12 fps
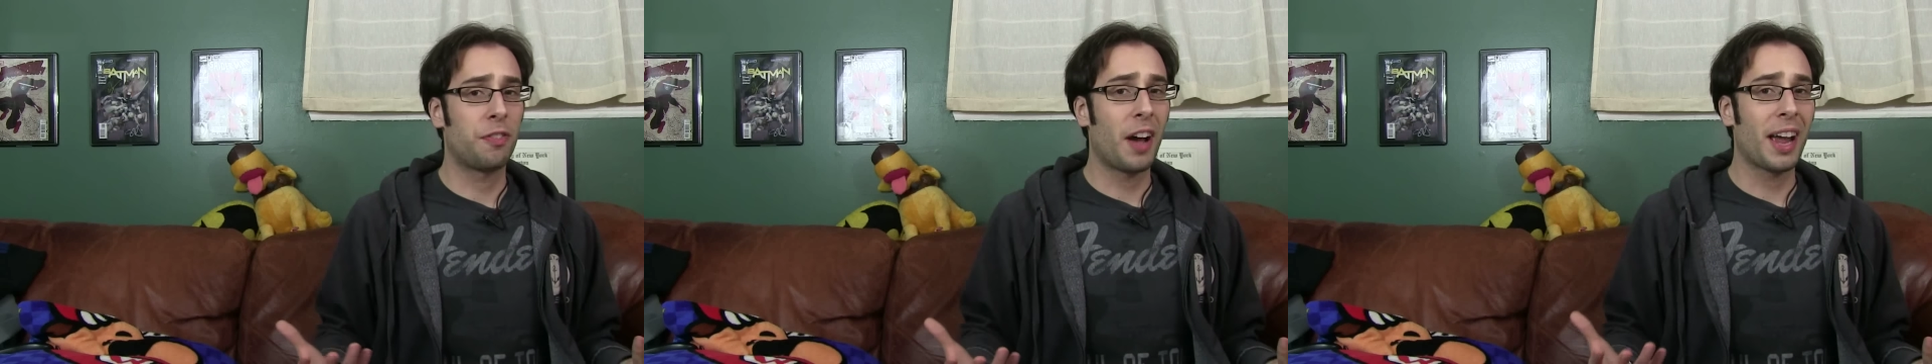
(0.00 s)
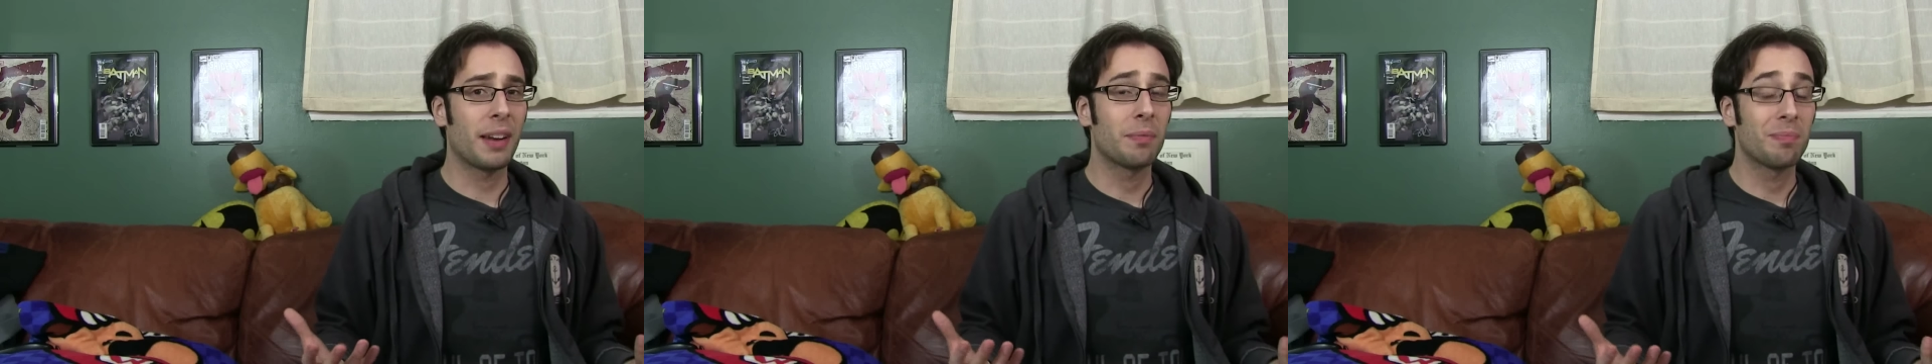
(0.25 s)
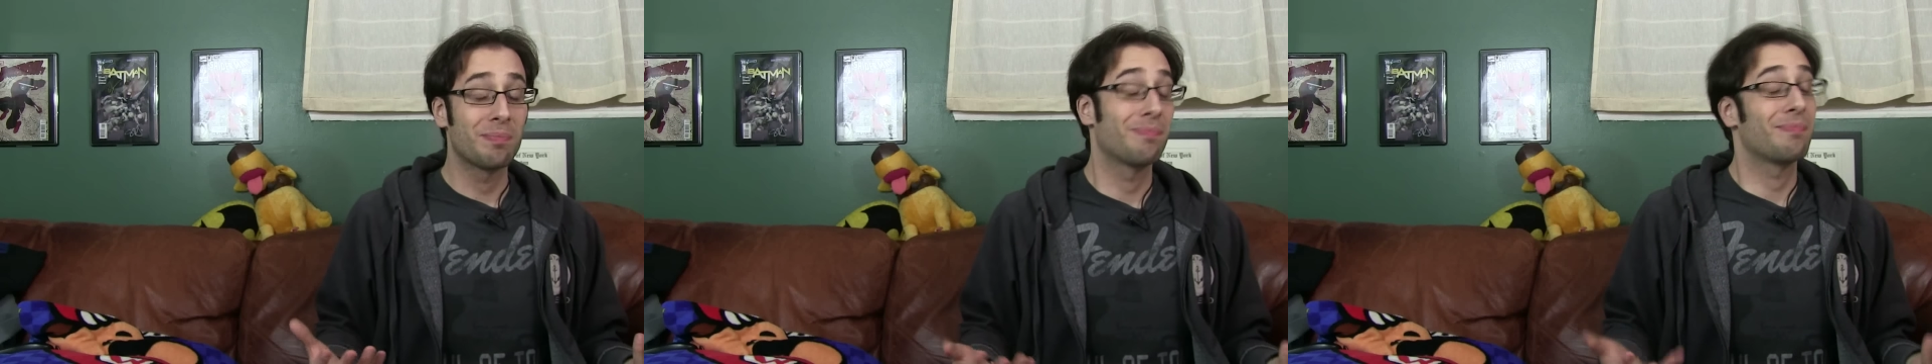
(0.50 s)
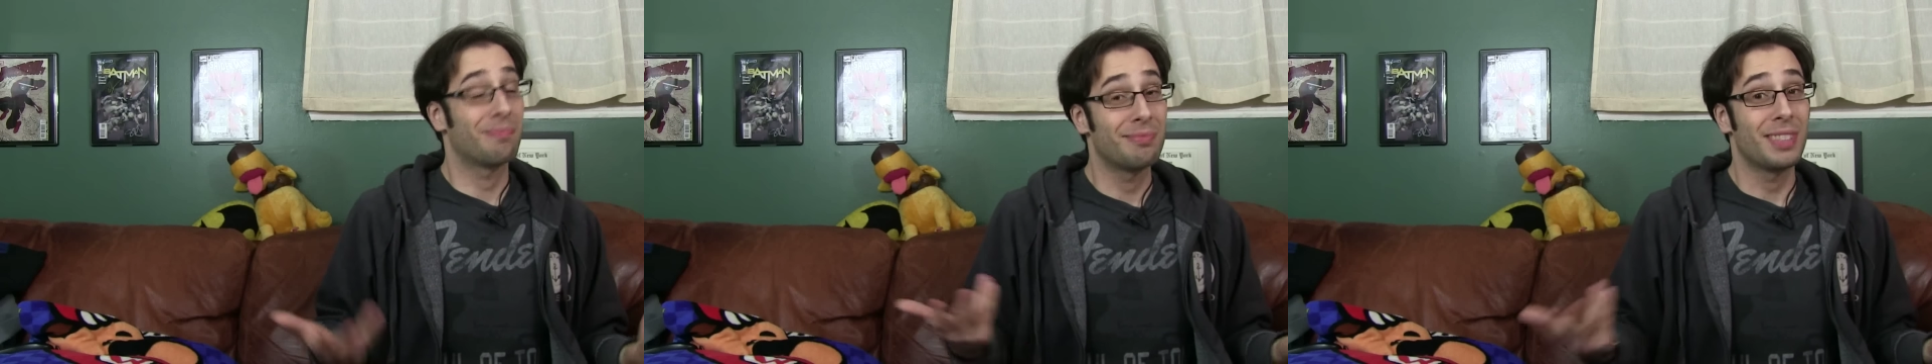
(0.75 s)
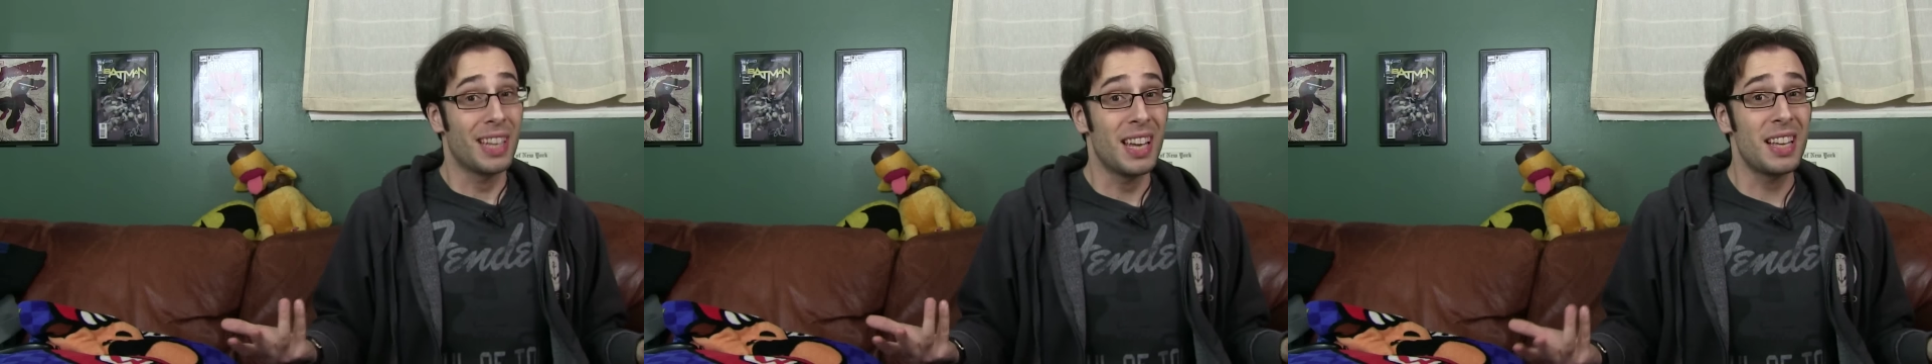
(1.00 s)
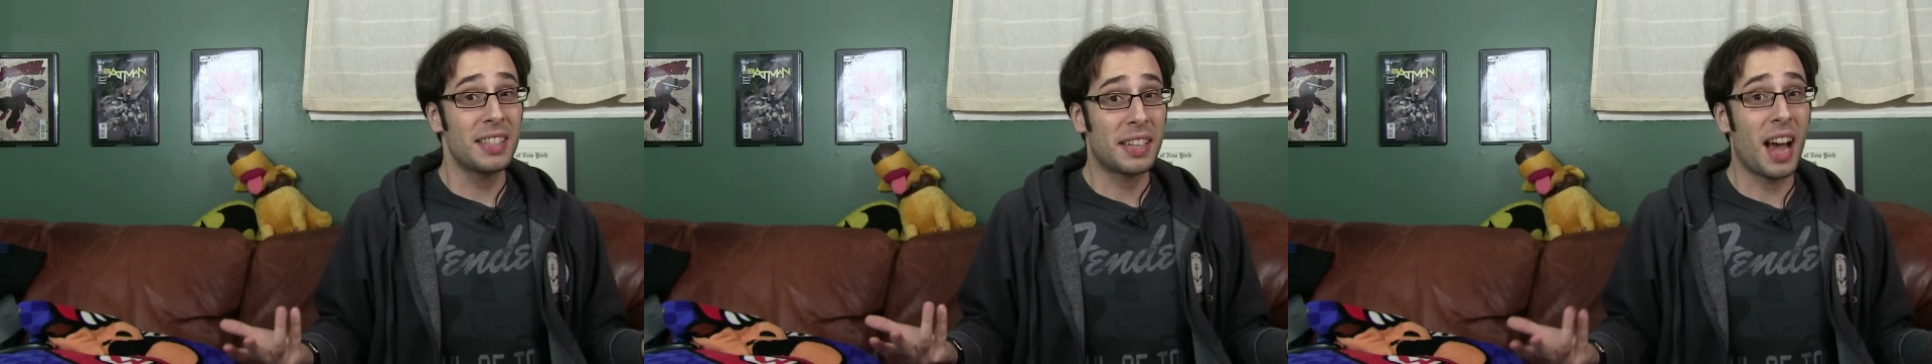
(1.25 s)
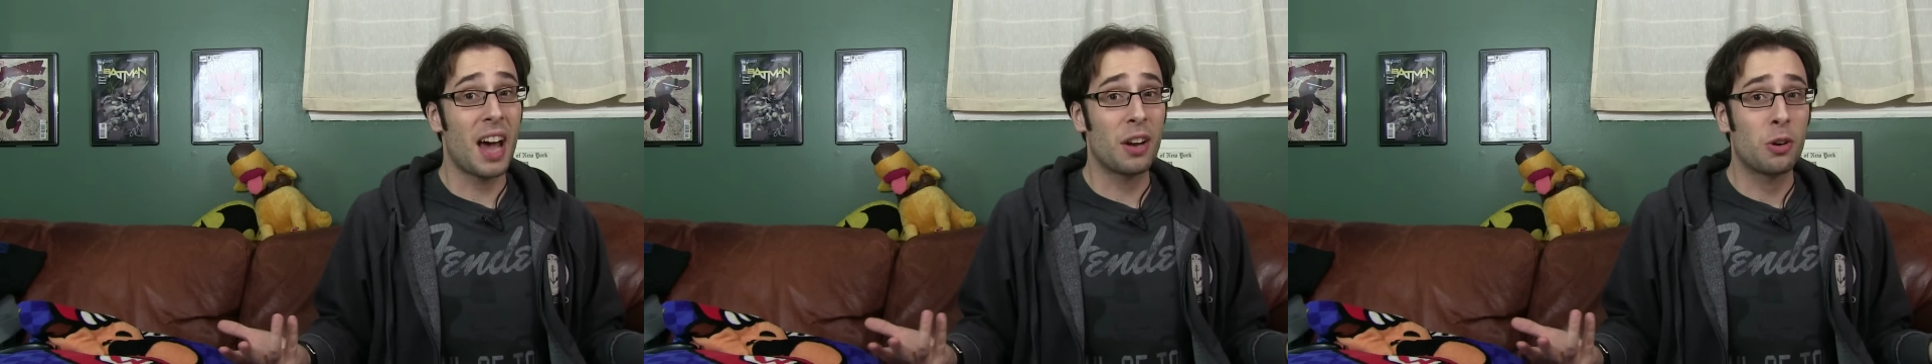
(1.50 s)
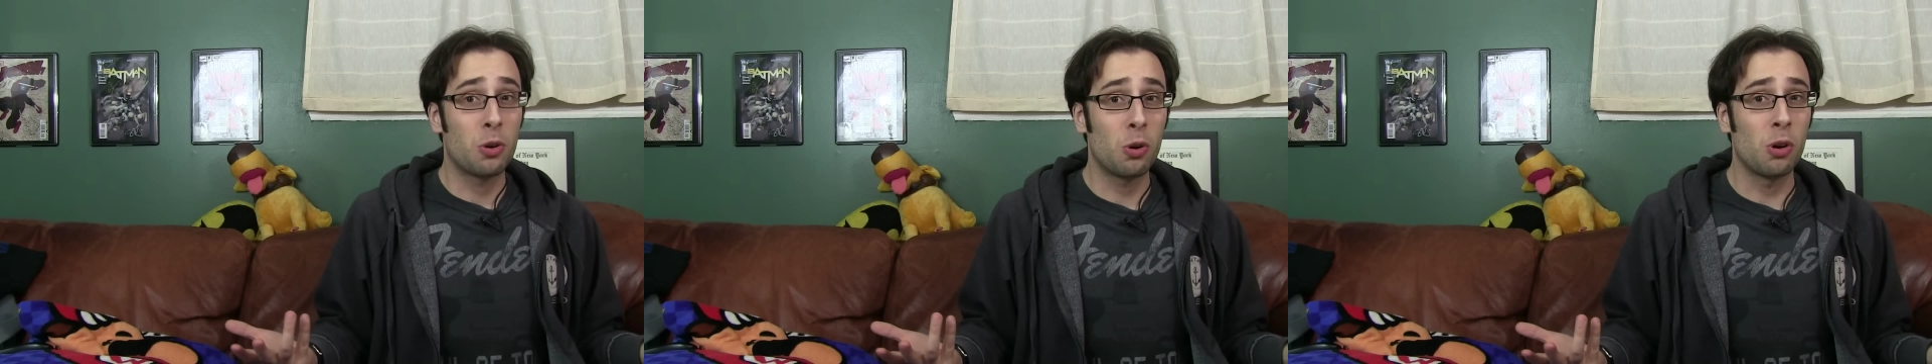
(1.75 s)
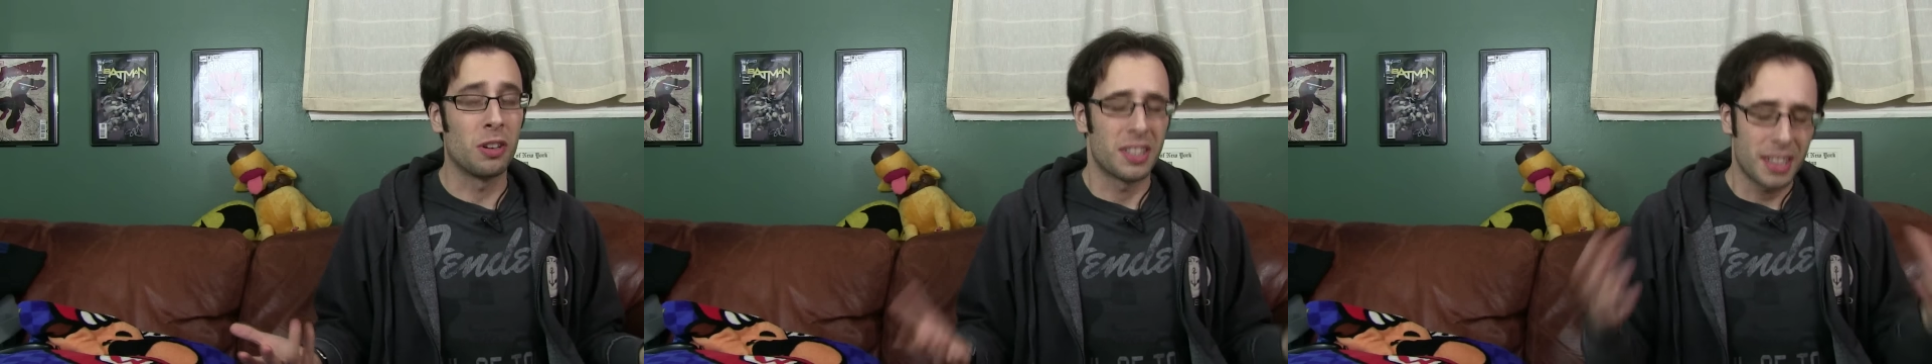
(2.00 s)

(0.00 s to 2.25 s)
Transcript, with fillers: fight is kind of cool.